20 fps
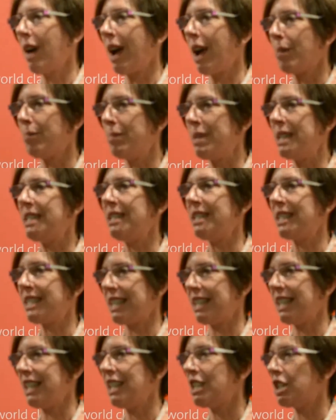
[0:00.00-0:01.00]
our business
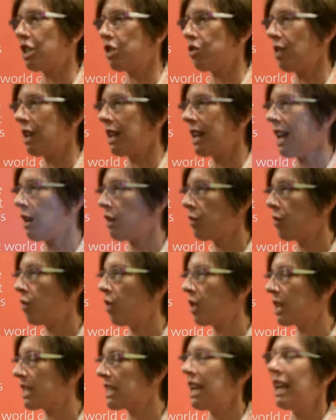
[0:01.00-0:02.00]
and industry
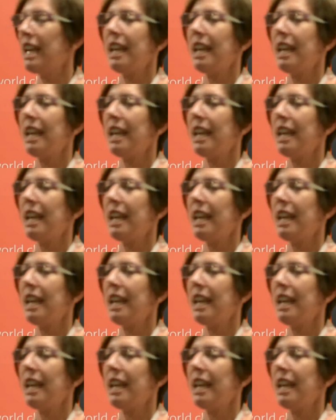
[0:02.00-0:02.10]
networks